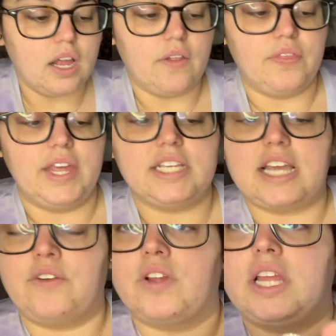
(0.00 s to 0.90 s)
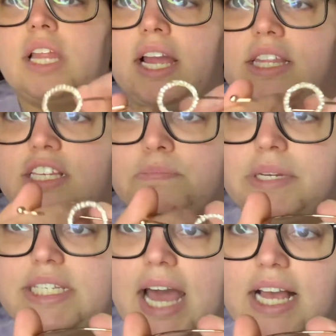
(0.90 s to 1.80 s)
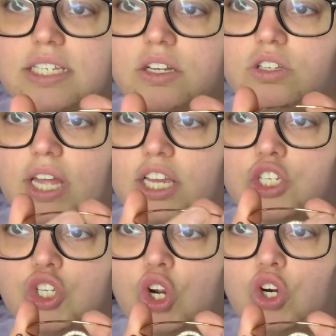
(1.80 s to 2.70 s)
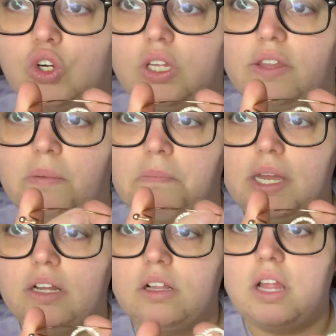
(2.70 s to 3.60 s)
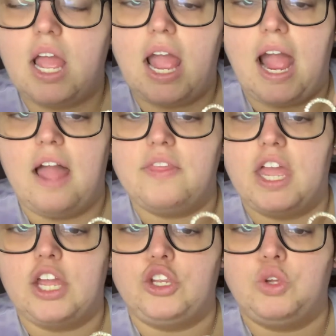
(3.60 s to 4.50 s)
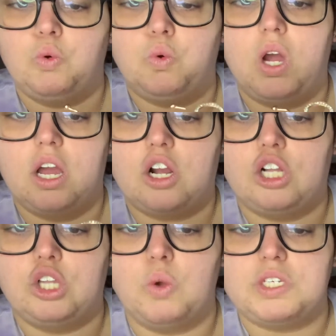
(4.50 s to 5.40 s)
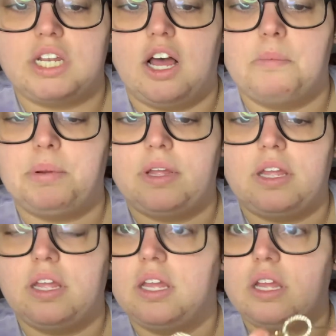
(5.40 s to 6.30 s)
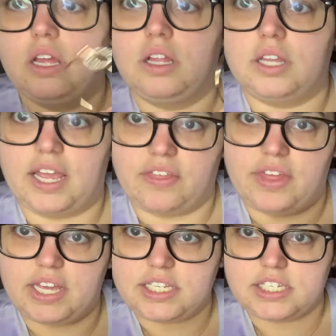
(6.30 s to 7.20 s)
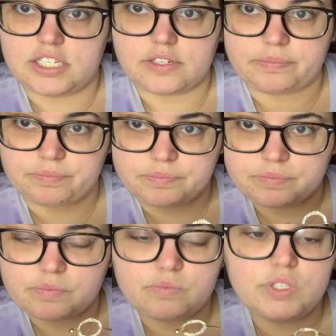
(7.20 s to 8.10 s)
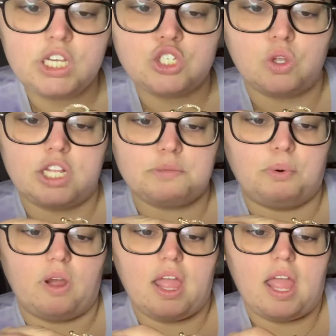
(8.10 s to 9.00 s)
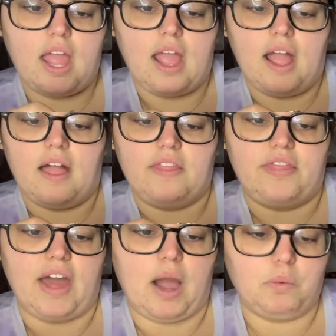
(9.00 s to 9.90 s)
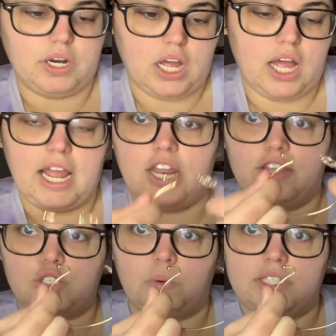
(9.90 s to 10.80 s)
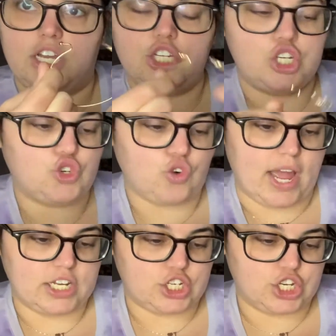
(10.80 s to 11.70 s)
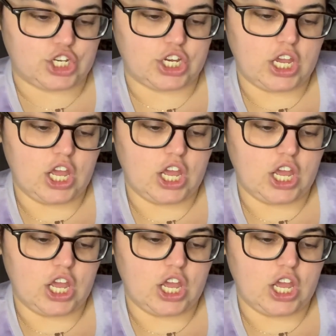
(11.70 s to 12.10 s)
This, I really like this bedazzled like circle in the middle. And then you close it up like this. So let's put that one on. And this one does stretch.